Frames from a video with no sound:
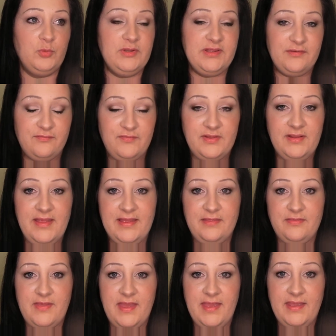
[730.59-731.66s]
really feel
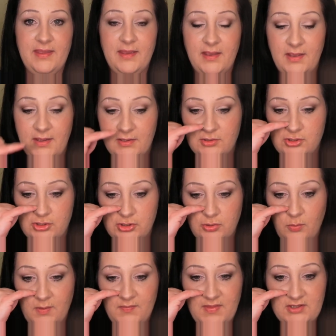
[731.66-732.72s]
like they
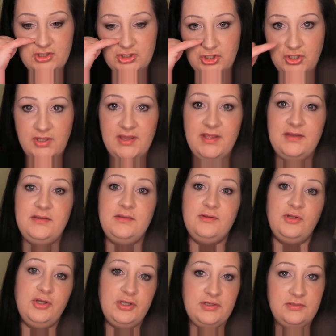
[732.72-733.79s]
do what they
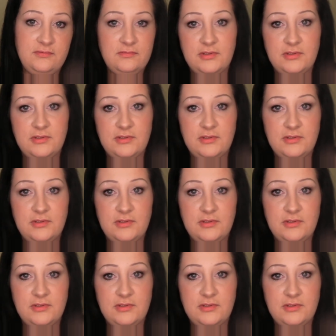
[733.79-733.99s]
should, good,